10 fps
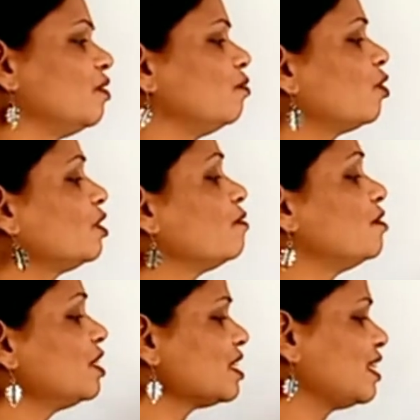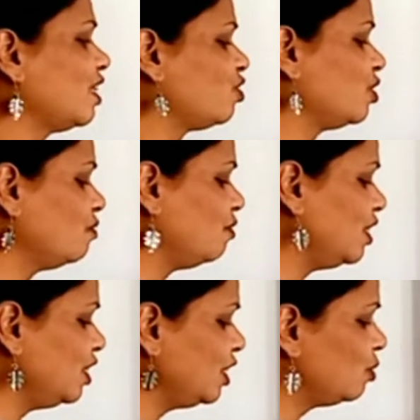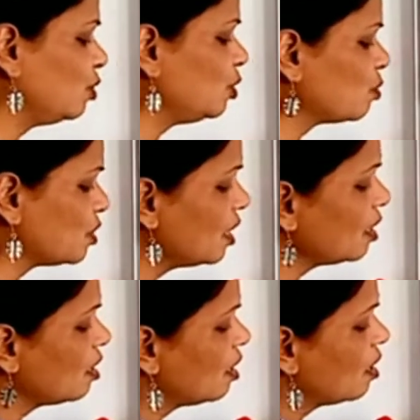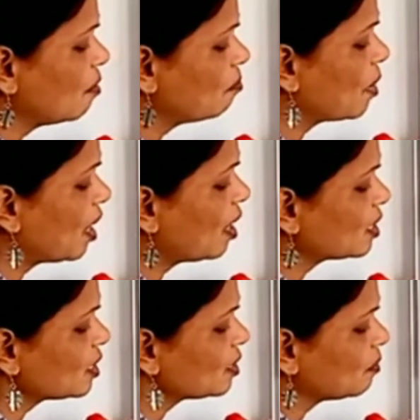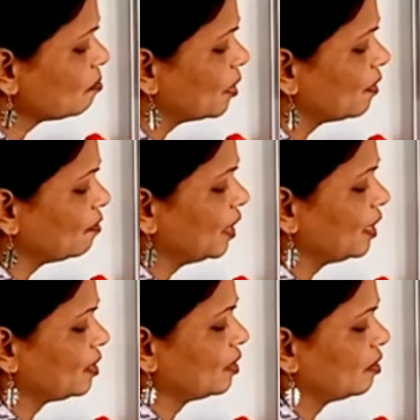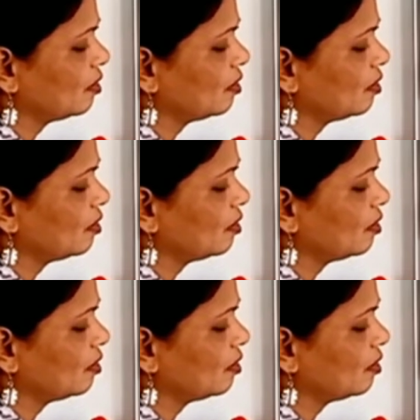for the first action, we need to use the past perfect.